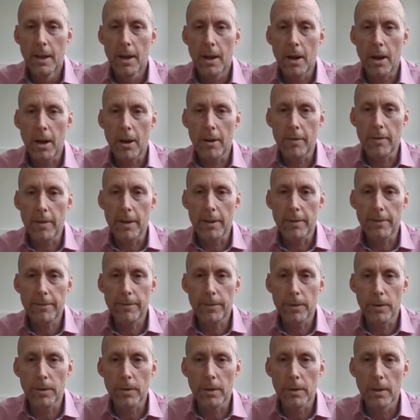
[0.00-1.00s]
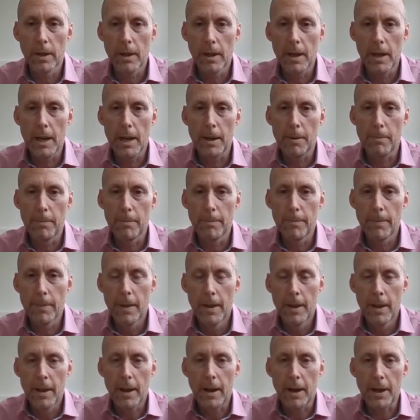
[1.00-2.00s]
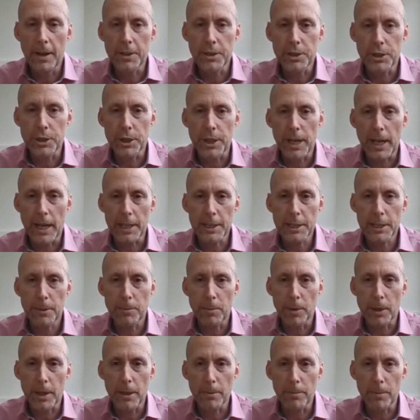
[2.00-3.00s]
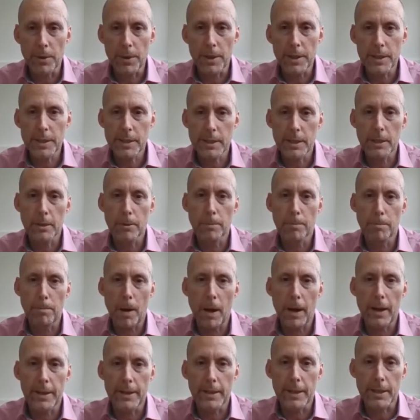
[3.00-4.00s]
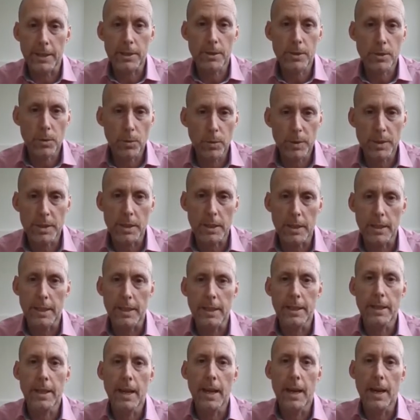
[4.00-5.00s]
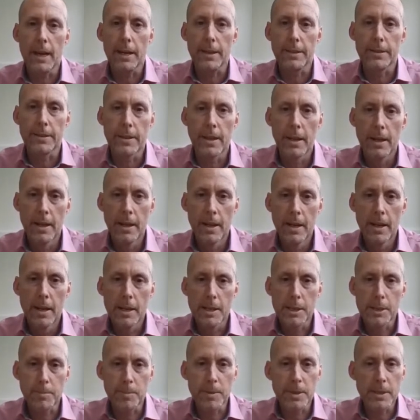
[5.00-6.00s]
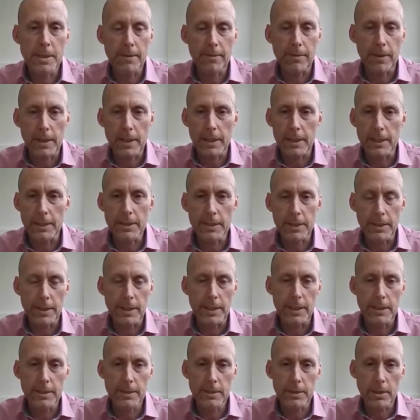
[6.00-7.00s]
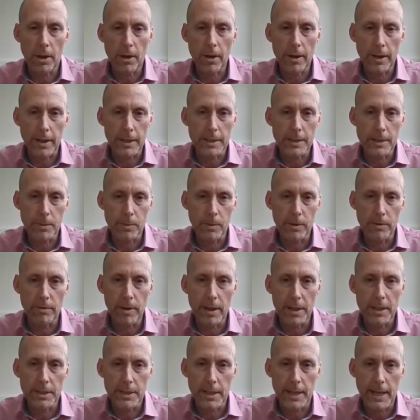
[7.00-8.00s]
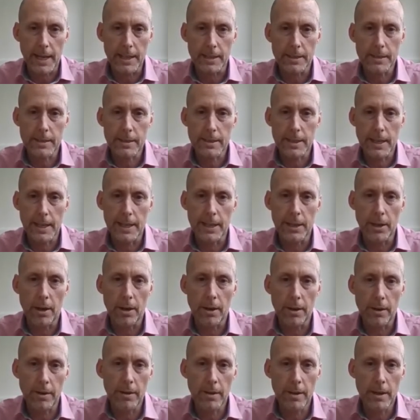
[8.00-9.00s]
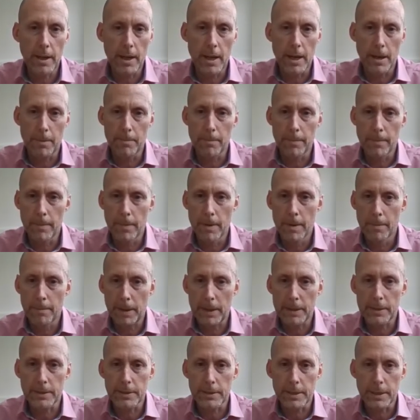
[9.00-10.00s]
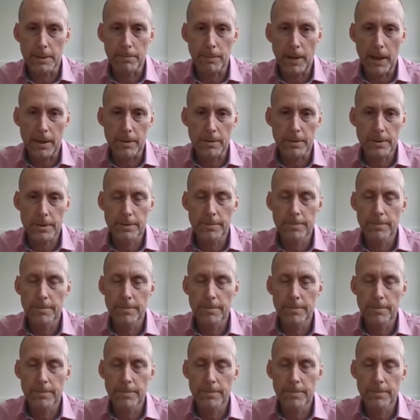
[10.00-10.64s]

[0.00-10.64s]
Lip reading: of a full IgG antibody, but they still bind exquisitely and specifically to these targets that we raise against in our patented mouse.